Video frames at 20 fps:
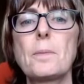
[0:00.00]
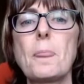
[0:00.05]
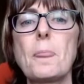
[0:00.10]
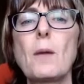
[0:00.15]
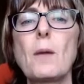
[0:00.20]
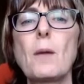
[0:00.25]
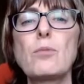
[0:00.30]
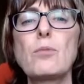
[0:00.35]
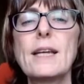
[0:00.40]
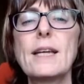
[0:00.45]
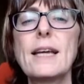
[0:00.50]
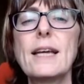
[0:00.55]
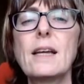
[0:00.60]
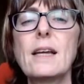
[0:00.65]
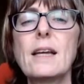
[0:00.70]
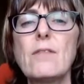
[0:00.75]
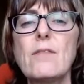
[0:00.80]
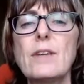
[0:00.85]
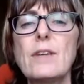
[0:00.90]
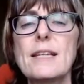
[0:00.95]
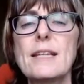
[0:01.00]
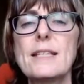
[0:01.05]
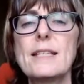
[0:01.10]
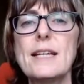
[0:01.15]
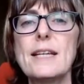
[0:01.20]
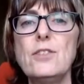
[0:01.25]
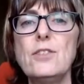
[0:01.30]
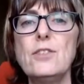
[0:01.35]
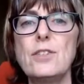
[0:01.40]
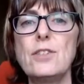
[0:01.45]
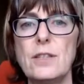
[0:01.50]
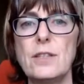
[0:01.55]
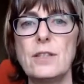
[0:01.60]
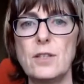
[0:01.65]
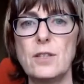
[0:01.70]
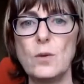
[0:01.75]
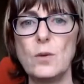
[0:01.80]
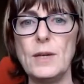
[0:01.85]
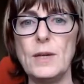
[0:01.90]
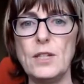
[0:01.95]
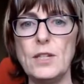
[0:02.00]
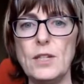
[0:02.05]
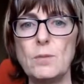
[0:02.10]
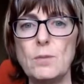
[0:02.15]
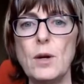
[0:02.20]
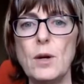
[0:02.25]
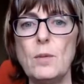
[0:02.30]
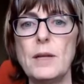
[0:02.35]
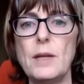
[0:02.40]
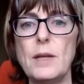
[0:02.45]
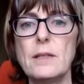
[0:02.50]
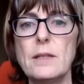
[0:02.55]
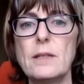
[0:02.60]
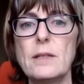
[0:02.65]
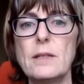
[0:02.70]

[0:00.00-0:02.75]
bringing loving attention to each moment.